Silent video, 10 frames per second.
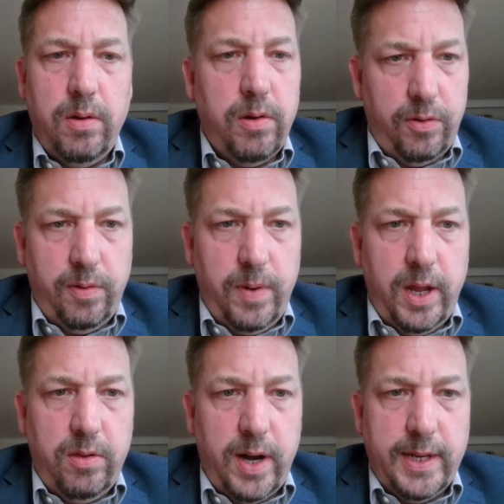
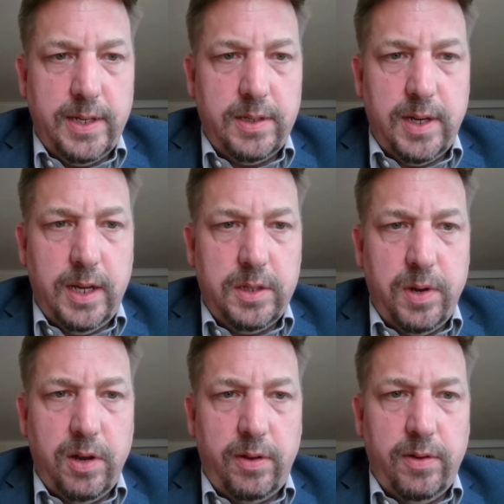notably in the United States,
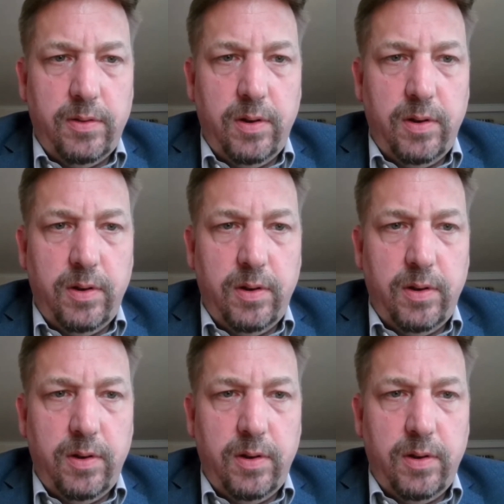but not